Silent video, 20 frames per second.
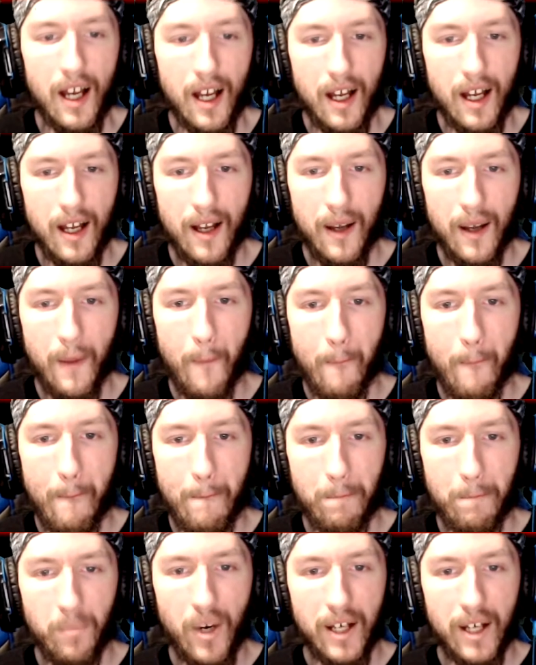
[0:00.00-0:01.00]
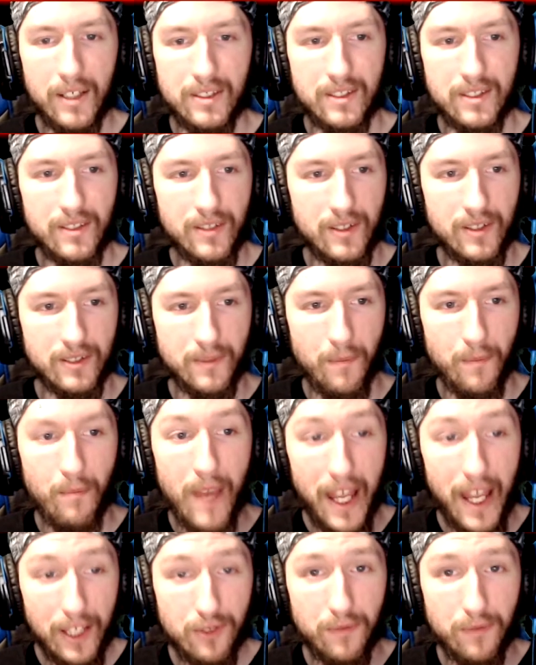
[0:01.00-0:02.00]
Um, but there's
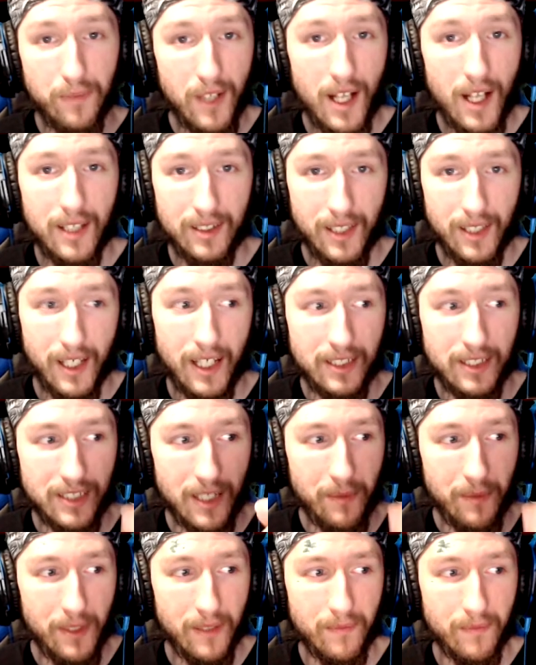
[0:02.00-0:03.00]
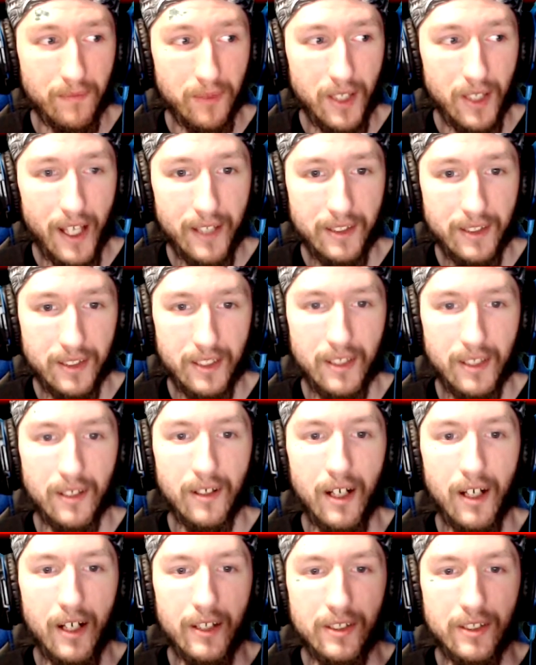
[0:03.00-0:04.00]
major plot lines that are being planted here